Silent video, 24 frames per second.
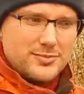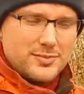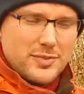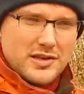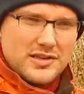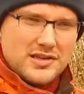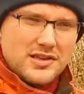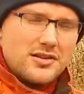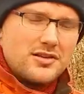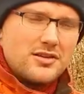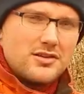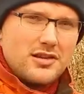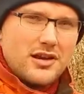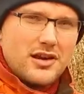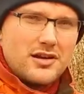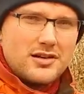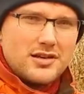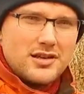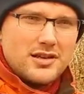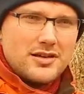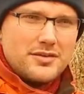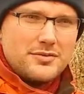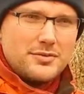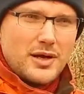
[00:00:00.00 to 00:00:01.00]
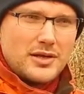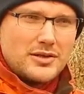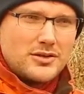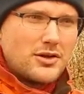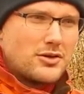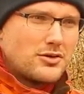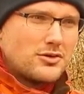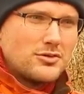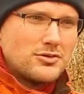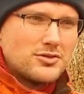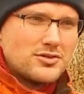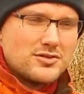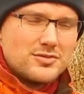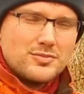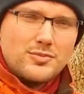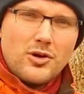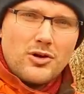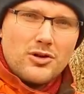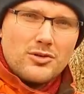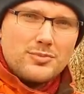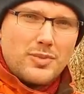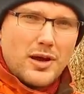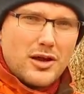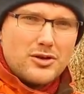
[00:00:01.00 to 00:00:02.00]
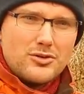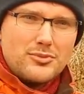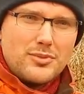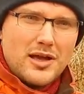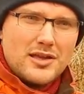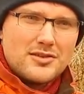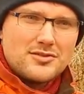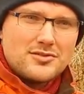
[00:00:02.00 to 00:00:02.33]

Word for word: particularly when you use small biomass